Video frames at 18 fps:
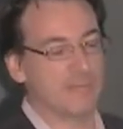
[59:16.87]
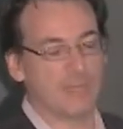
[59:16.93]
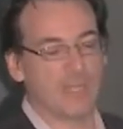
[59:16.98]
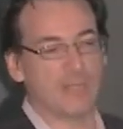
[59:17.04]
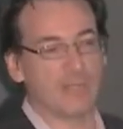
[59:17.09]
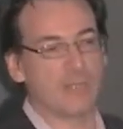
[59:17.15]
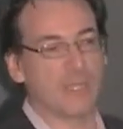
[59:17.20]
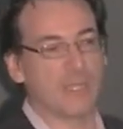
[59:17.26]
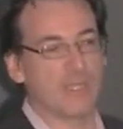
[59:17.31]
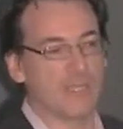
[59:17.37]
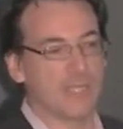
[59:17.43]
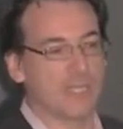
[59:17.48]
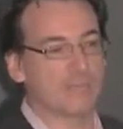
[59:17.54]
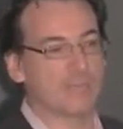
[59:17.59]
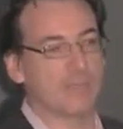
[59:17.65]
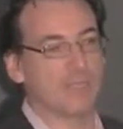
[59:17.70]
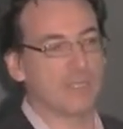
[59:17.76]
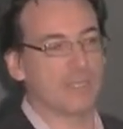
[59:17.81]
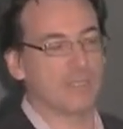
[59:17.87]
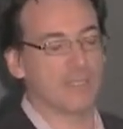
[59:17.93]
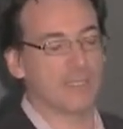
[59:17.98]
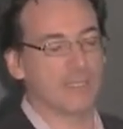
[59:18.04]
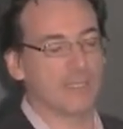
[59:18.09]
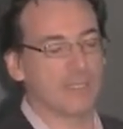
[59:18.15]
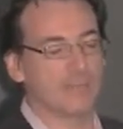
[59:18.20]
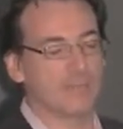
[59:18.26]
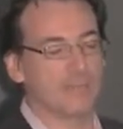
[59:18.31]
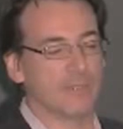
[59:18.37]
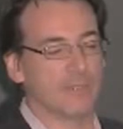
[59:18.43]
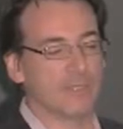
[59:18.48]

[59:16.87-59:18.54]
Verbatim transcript: So the idea is being sensitive.